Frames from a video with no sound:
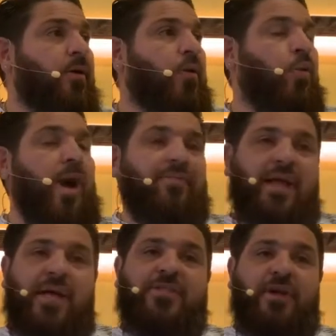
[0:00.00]
we have to
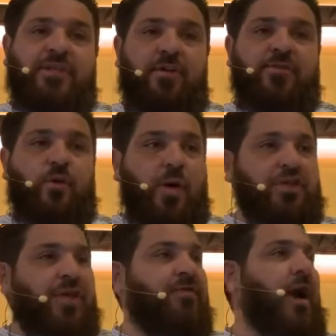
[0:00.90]
ask ourselves the
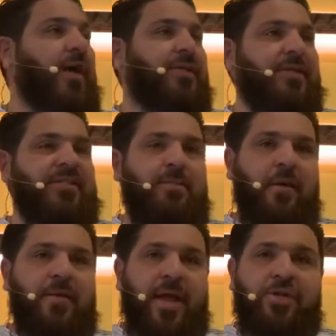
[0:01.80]
question if God didn't spare
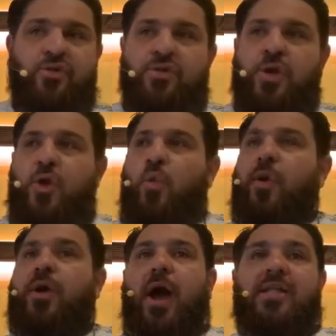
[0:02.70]
the angels,
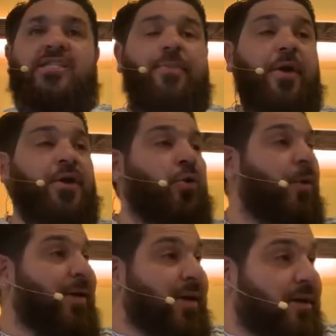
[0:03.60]
would God spare you or
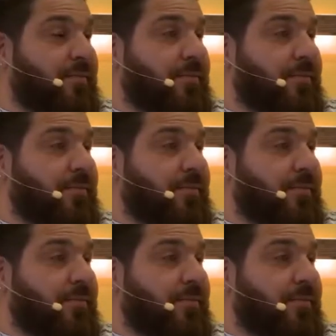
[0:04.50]
me?